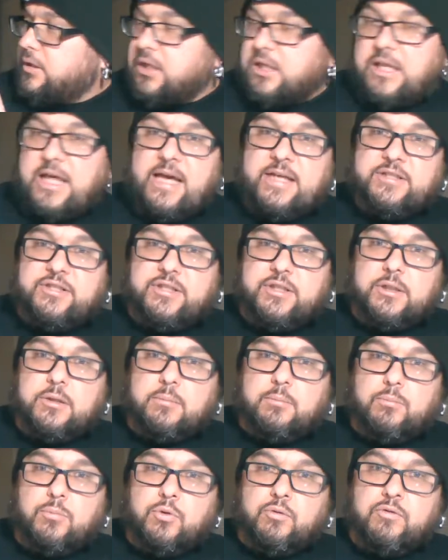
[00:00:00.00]
classic
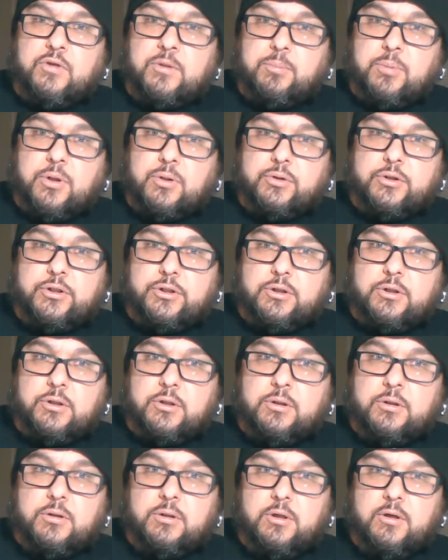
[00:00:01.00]
movie
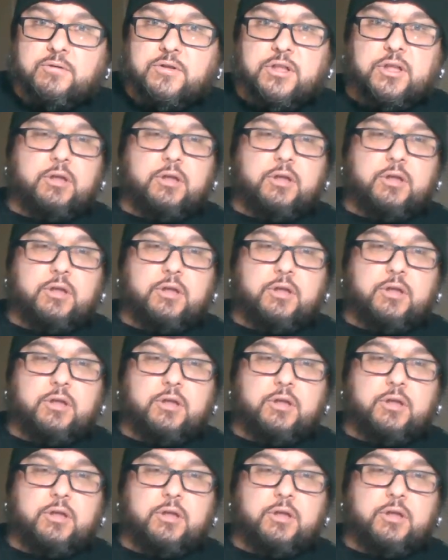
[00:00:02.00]
poster of